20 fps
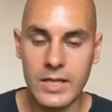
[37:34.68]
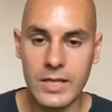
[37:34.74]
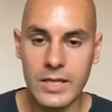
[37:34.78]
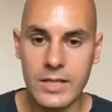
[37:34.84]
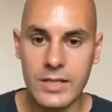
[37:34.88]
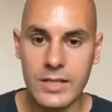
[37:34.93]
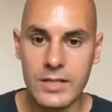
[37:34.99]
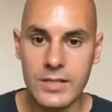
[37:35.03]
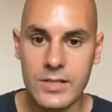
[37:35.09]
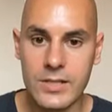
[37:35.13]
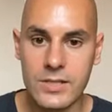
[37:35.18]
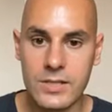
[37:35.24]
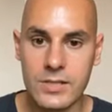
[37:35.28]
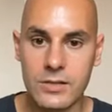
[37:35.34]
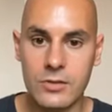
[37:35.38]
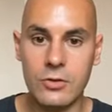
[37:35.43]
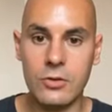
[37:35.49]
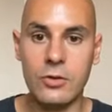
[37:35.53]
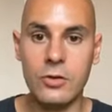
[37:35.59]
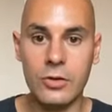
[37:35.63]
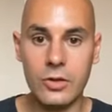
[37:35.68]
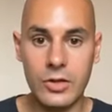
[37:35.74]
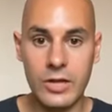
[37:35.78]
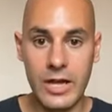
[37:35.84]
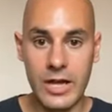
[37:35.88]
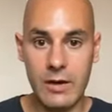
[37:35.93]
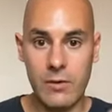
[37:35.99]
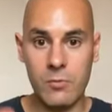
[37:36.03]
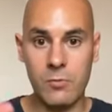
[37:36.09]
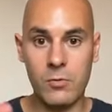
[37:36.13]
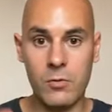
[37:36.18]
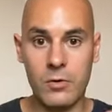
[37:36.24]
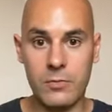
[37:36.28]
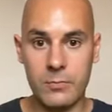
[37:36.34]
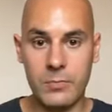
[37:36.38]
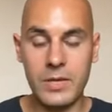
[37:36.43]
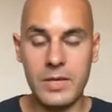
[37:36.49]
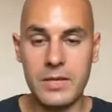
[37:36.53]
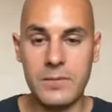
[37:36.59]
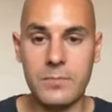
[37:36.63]
is look at
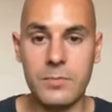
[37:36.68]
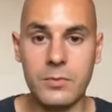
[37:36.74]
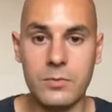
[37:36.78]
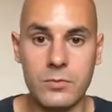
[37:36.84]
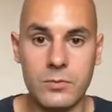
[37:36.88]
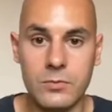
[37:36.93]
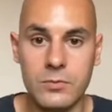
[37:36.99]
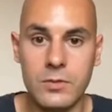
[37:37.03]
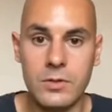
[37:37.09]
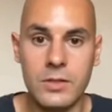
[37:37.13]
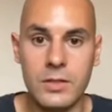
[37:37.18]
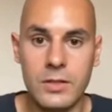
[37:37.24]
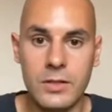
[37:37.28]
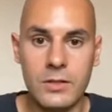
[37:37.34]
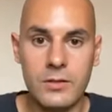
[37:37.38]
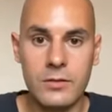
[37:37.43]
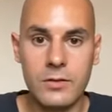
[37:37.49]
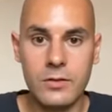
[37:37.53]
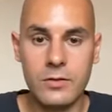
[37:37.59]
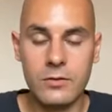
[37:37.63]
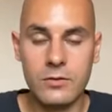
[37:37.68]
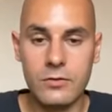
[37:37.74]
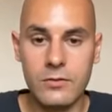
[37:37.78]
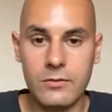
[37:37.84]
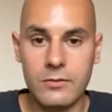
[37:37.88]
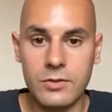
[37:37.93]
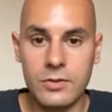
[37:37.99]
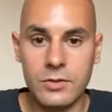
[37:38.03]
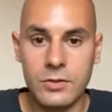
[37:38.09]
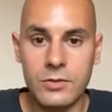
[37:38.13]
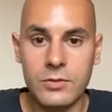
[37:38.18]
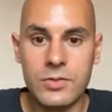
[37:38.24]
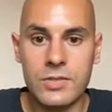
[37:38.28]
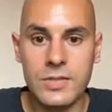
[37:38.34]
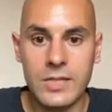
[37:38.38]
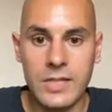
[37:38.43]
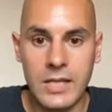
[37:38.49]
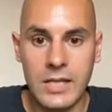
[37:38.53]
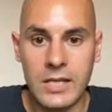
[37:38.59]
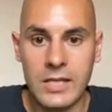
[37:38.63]
what people
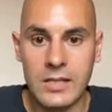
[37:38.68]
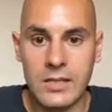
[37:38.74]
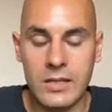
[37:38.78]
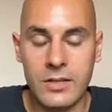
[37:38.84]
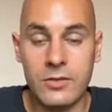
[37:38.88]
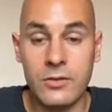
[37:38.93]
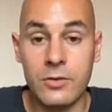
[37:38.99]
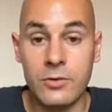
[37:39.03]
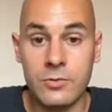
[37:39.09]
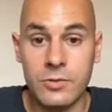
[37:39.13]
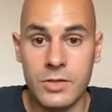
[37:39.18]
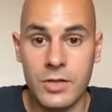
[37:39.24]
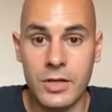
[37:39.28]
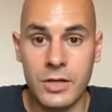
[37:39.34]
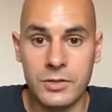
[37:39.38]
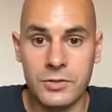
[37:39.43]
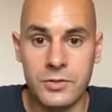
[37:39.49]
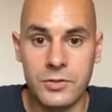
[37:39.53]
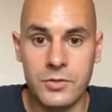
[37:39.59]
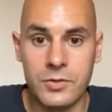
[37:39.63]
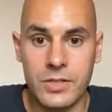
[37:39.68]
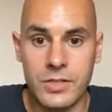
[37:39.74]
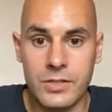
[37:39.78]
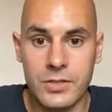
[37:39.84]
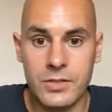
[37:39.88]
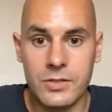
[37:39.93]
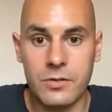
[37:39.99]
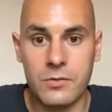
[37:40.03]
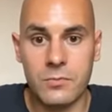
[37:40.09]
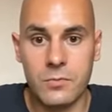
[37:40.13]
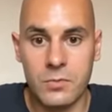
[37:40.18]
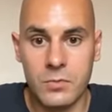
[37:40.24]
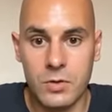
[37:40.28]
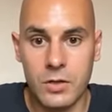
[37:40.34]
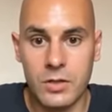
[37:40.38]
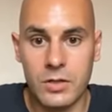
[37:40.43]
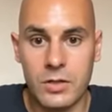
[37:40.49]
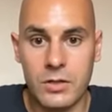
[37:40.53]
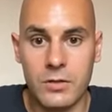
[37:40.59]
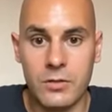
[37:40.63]
used to eat in those countries, so
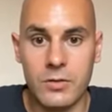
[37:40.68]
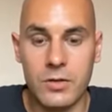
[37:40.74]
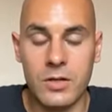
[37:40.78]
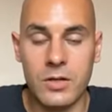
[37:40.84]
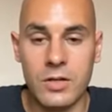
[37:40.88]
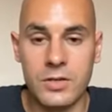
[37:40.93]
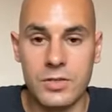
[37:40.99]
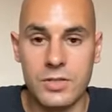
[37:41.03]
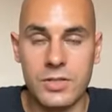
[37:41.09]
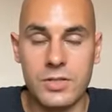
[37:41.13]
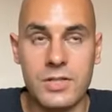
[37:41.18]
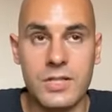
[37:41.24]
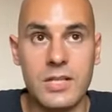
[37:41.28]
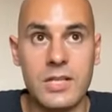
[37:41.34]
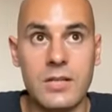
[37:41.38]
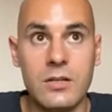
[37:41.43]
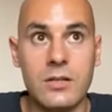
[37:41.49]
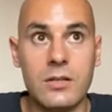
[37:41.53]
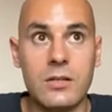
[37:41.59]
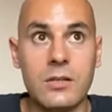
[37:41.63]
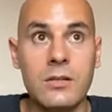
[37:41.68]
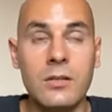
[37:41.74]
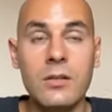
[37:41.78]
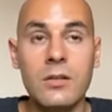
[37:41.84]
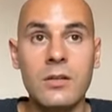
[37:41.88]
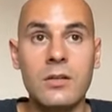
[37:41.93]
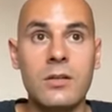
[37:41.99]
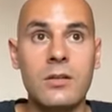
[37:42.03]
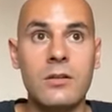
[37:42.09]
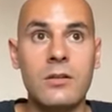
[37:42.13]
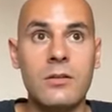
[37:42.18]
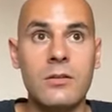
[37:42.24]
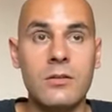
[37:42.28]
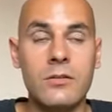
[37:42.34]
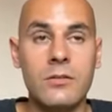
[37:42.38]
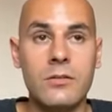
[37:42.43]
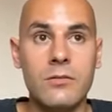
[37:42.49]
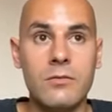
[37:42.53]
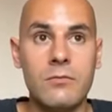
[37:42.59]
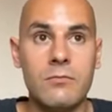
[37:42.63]
Morocco and Argentina,
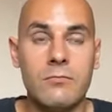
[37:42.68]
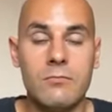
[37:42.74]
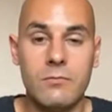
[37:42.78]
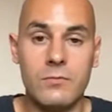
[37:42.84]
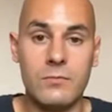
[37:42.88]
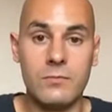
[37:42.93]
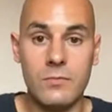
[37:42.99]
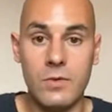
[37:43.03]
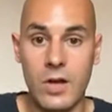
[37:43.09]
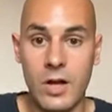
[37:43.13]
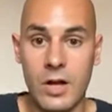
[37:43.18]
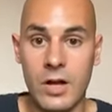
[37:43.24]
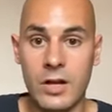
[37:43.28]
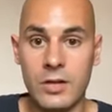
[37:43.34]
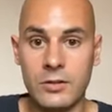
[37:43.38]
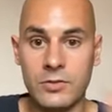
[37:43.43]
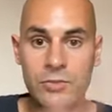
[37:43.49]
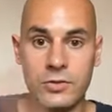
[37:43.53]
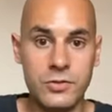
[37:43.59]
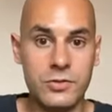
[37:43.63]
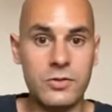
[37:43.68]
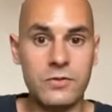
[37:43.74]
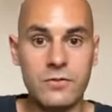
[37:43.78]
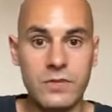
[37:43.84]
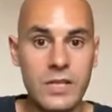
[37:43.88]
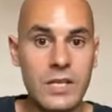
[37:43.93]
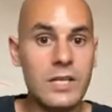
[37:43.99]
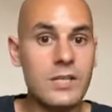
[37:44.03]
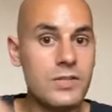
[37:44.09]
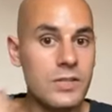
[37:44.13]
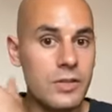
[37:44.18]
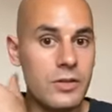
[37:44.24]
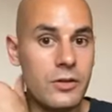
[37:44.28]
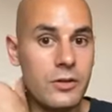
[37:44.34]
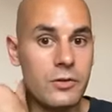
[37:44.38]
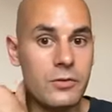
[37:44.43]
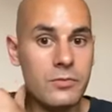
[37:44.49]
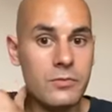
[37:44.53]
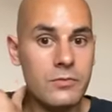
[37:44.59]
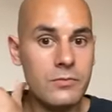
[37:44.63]
hundreds of years
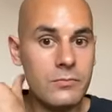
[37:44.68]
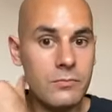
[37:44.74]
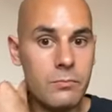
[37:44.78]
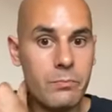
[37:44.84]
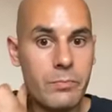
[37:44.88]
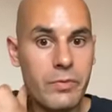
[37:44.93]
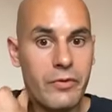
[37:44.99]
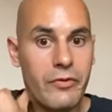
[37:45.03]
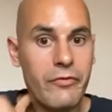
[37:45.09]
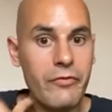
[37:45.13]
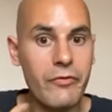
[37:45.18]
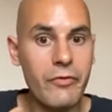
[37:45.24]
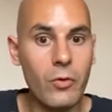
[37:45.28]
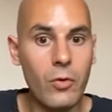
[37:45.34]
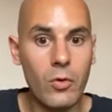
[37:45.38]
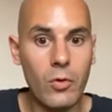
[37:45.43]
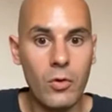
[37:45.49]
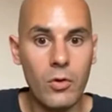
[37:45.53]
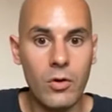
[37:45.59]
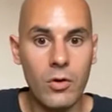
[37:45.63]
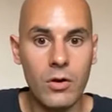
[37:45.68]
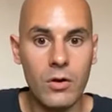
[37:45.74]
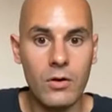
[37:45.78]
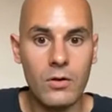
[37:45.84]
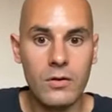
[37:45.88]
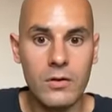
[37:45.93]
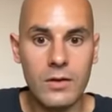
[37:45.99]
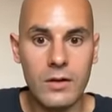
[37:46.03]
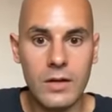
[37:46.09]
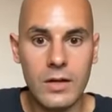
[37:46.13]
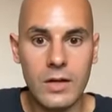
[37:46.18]
ago, before